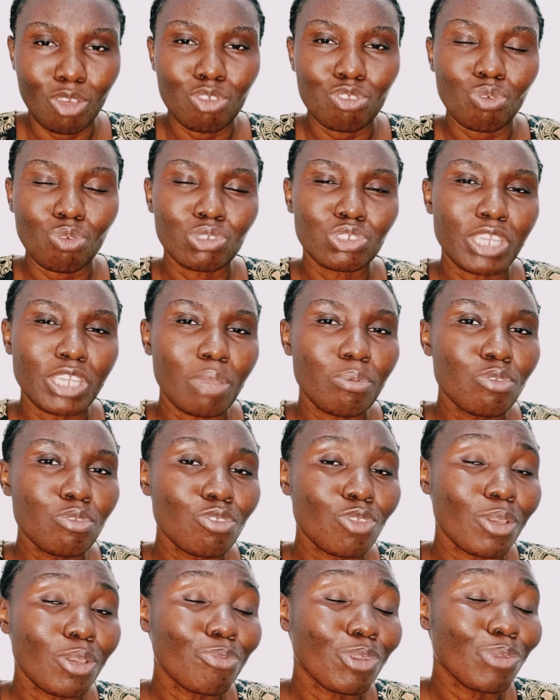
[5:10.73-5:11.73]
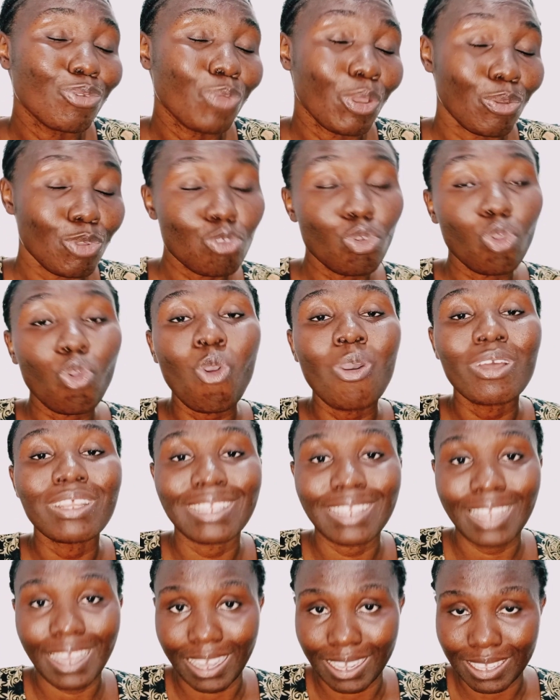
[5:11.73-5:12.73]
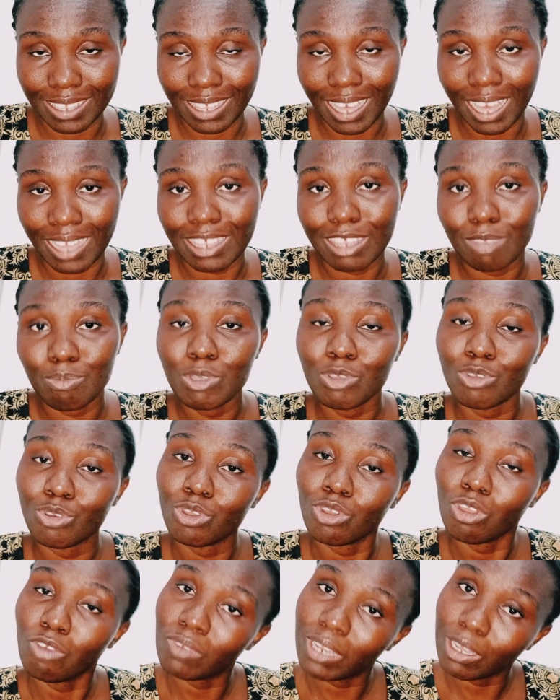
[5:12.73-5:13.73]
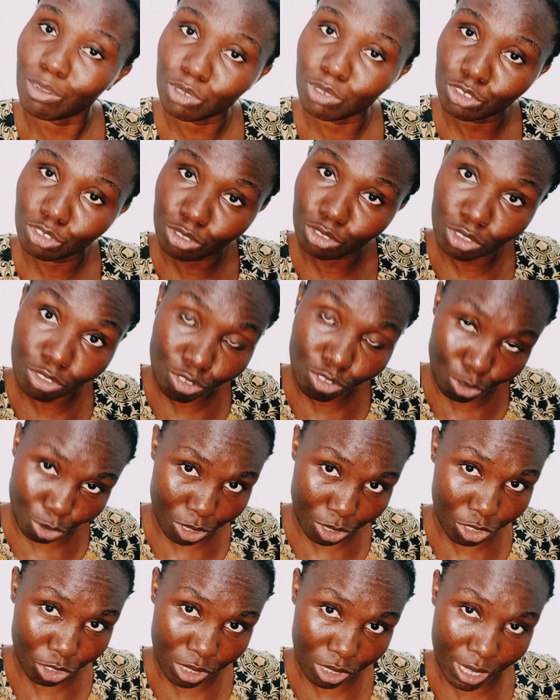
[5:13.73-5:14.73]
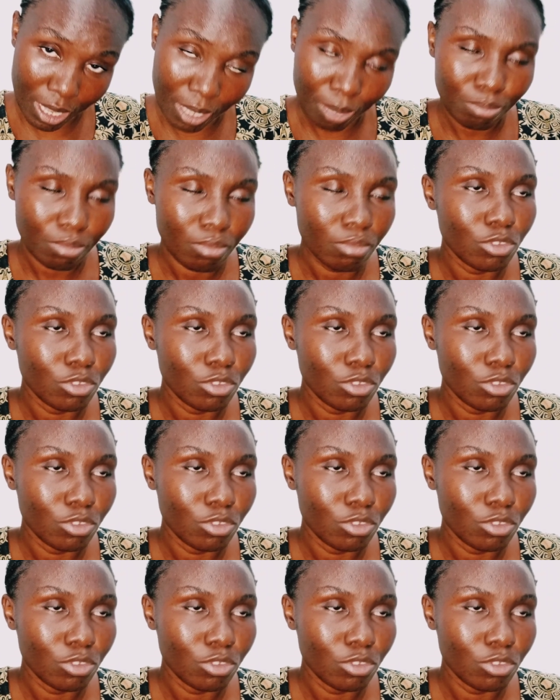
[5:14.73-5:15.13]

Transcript: So once you're able to be able to connect and speak your love language to each other,